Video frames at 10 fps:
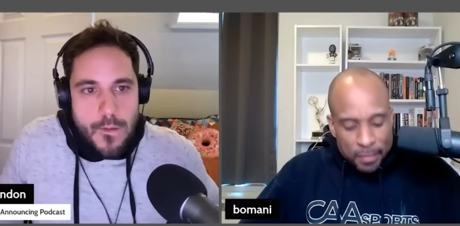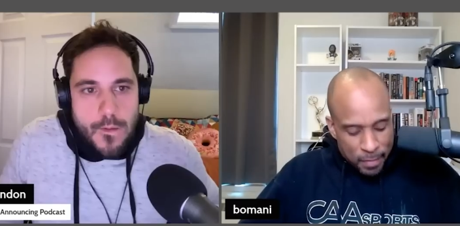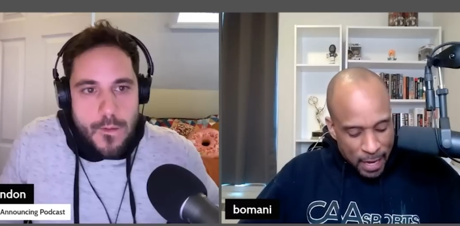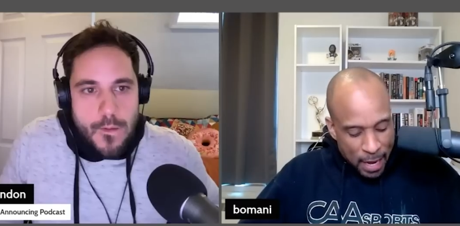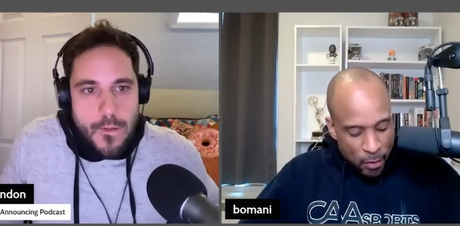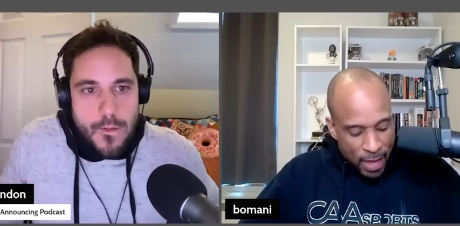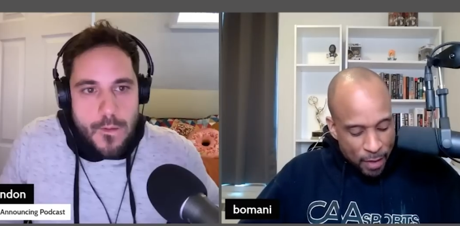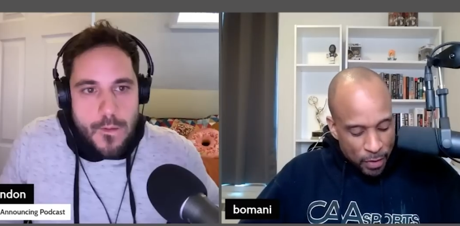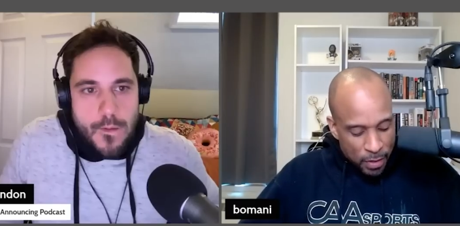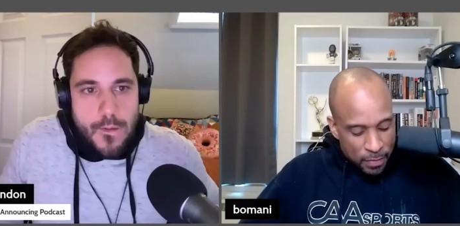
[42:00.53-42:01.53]
Speaker 1: Like I don't
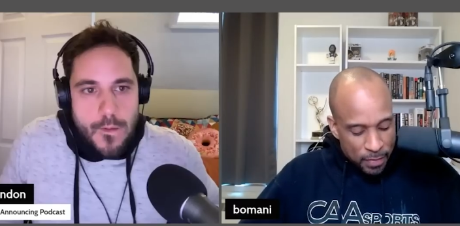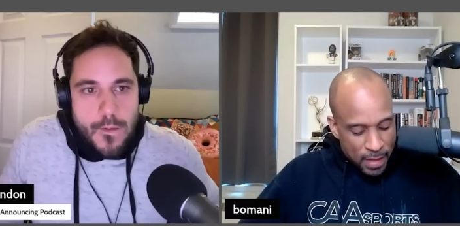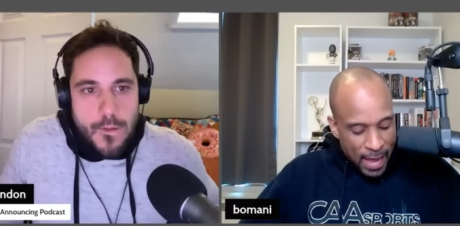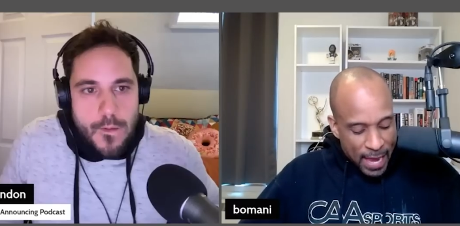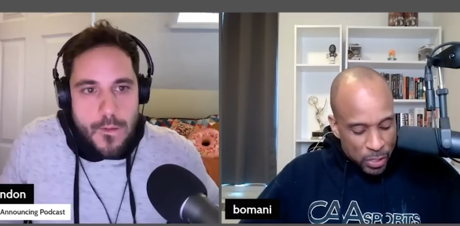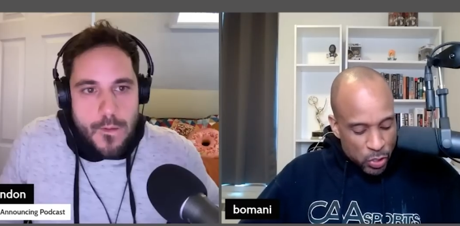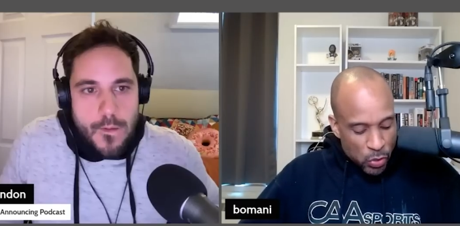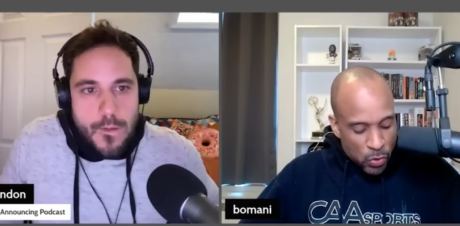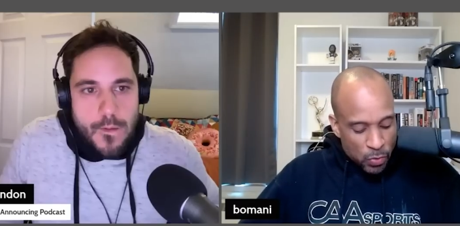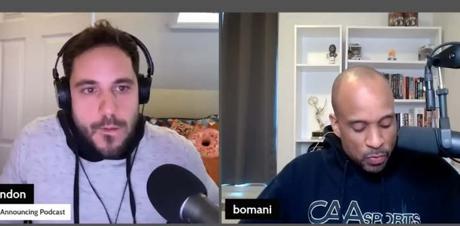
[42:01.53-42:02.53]
have a
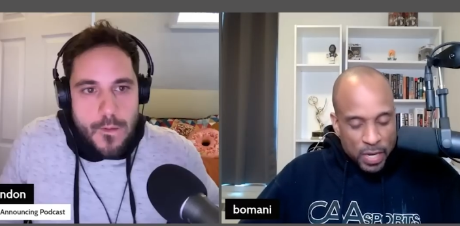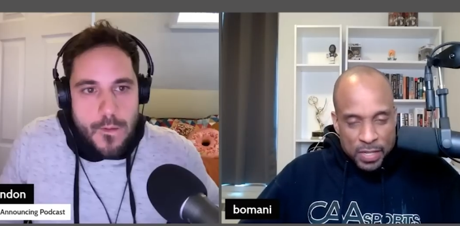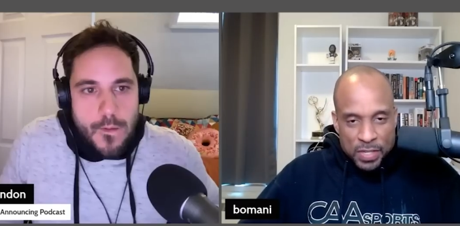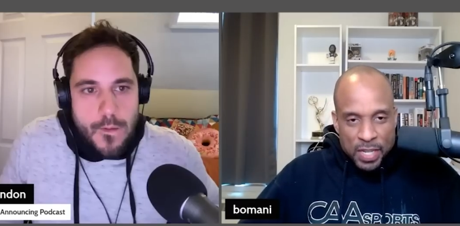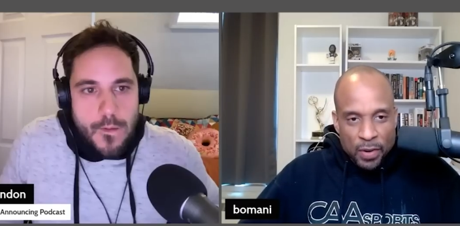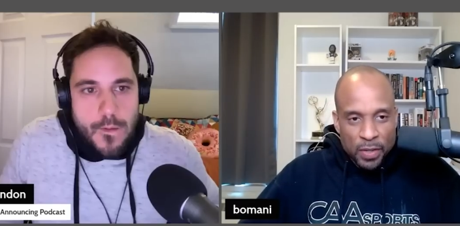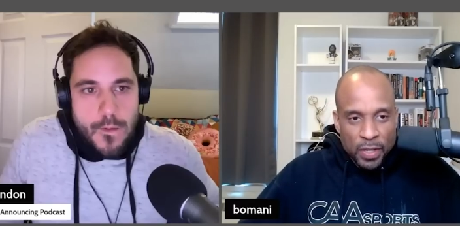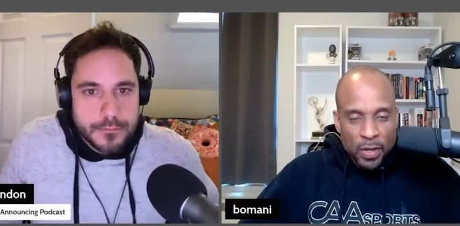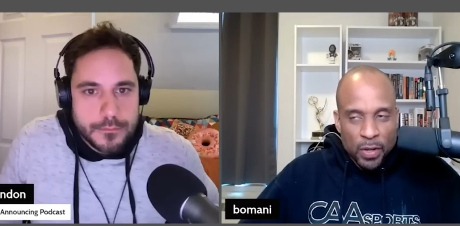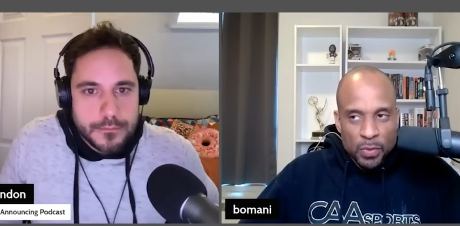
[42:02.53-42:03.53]
answer
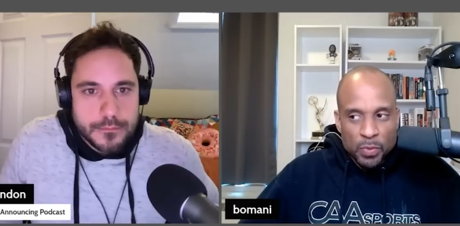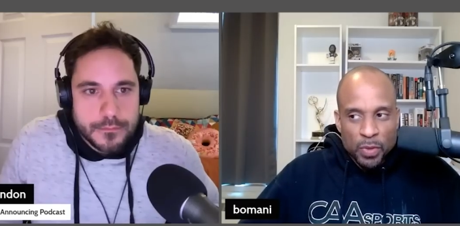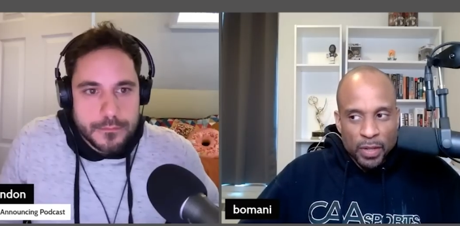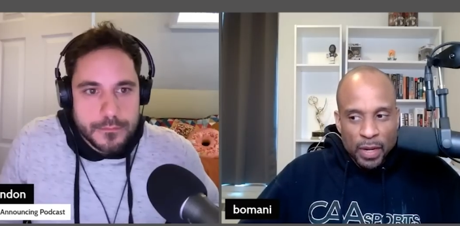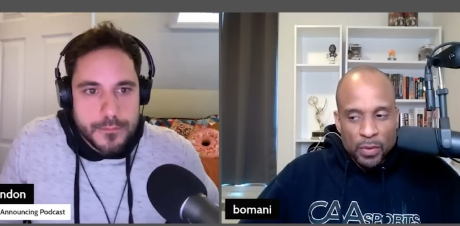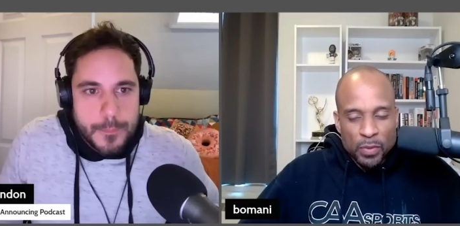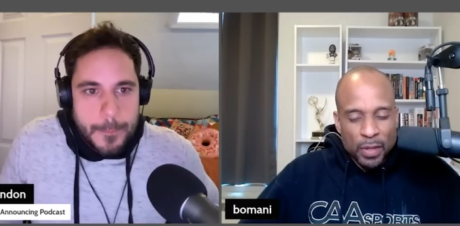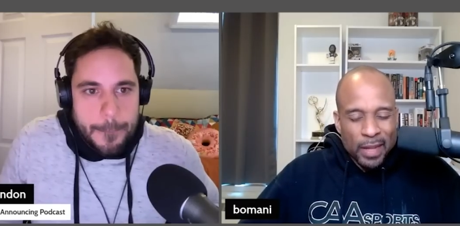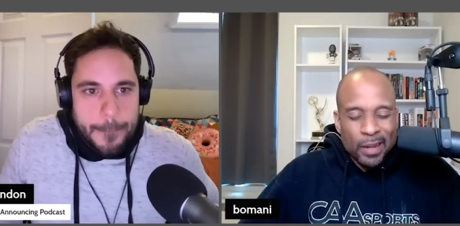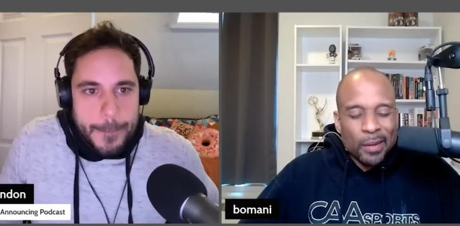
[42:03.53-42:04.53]
necessarily on what like
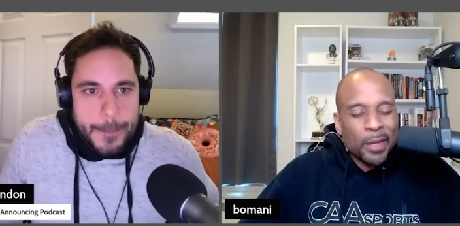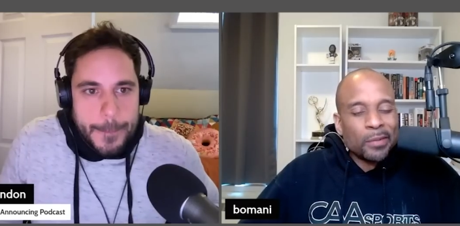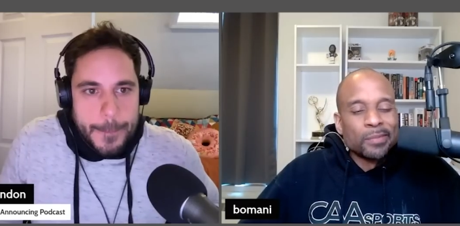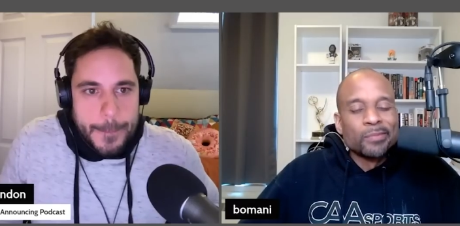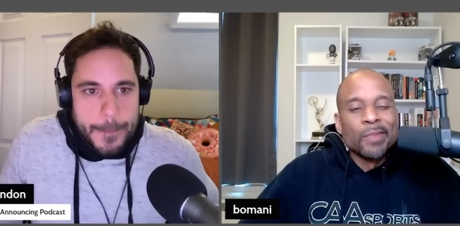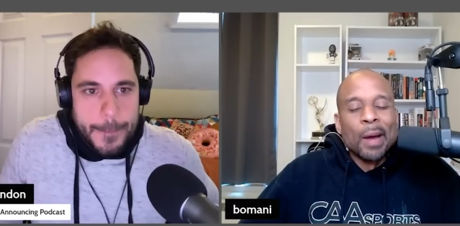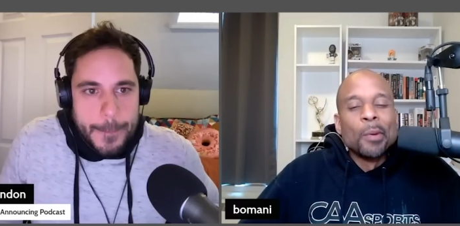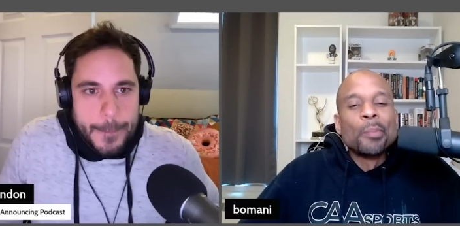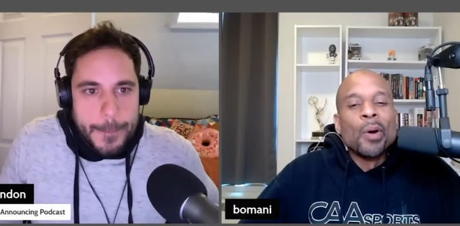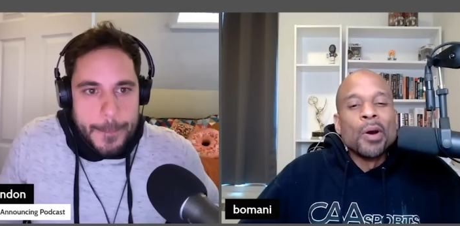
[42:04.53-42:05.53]
what like I mean
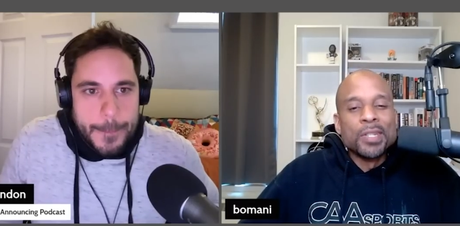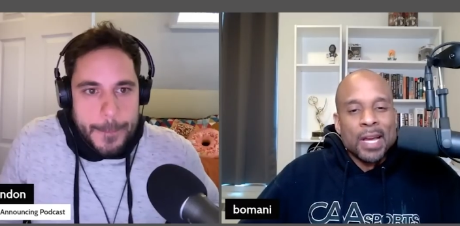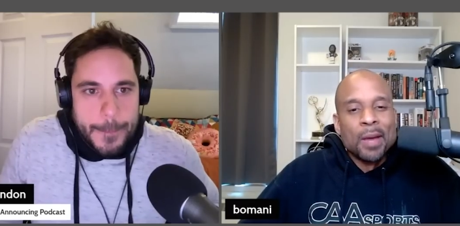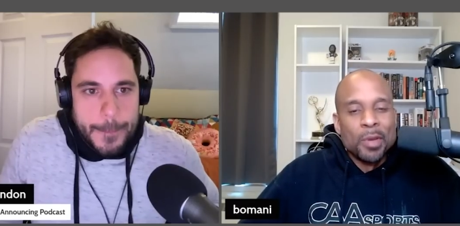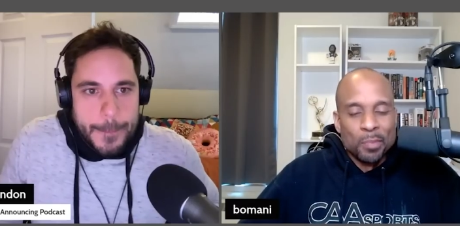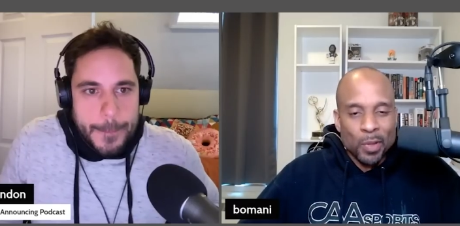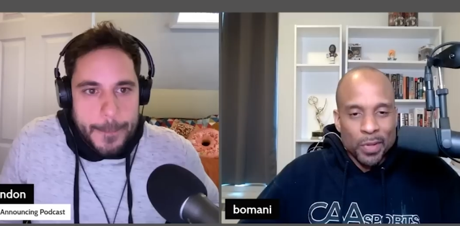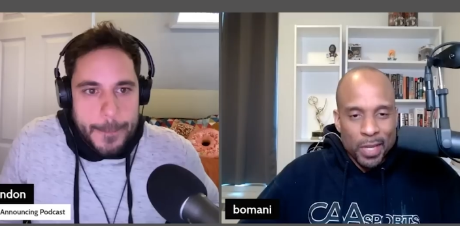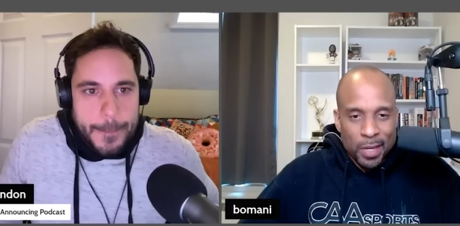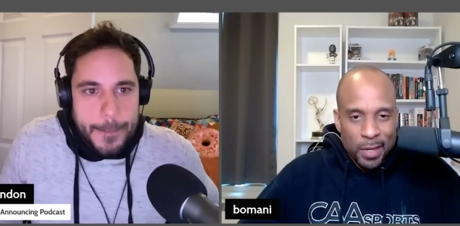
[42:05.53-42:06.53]
I'm a part-time
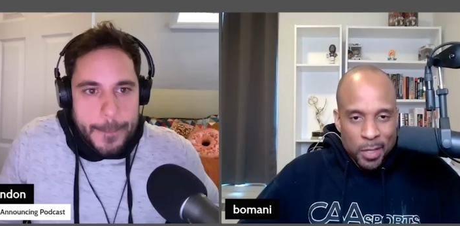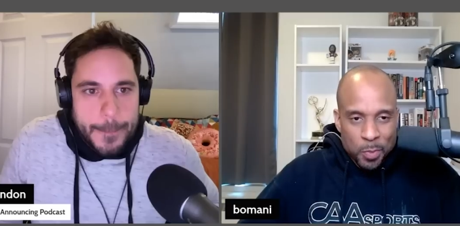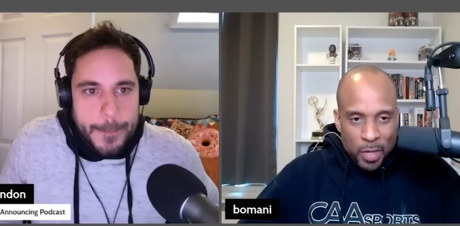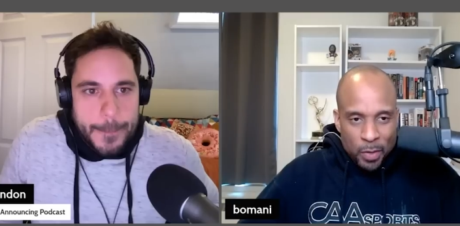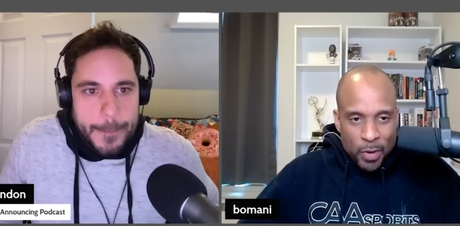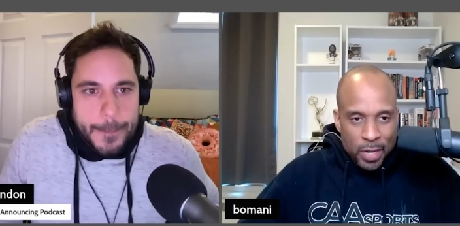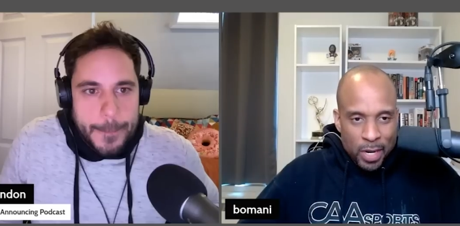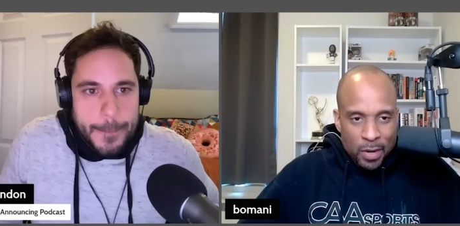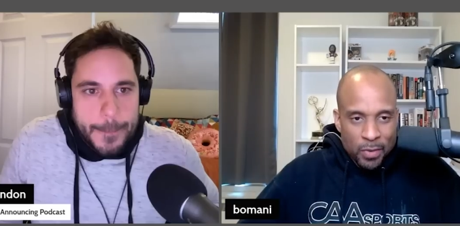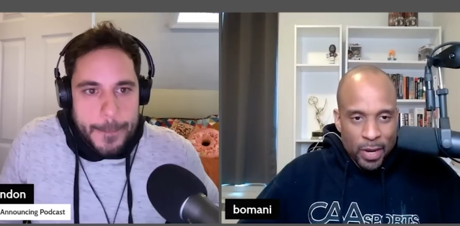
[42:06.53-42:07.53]
employee at ESPN right
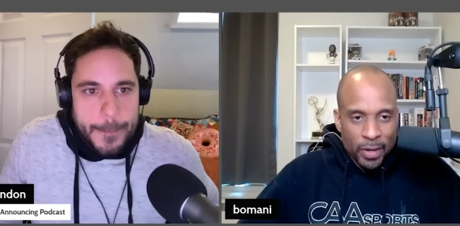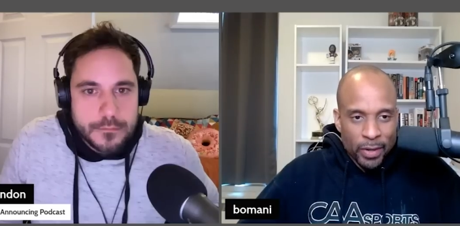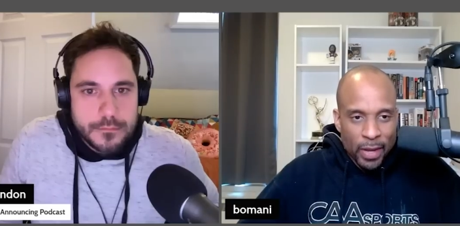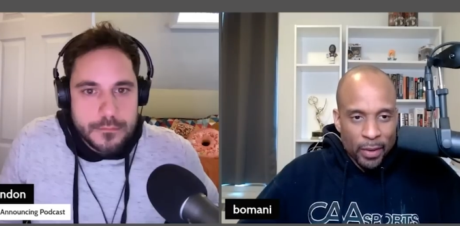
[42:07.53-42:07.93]
now, right?